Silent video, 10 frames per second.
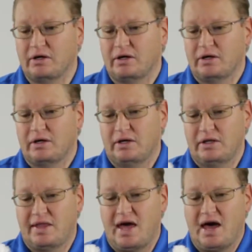
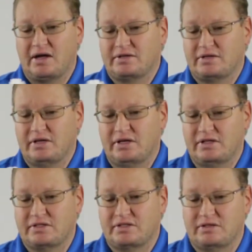in that
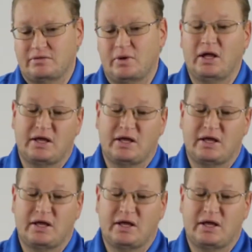it's, well,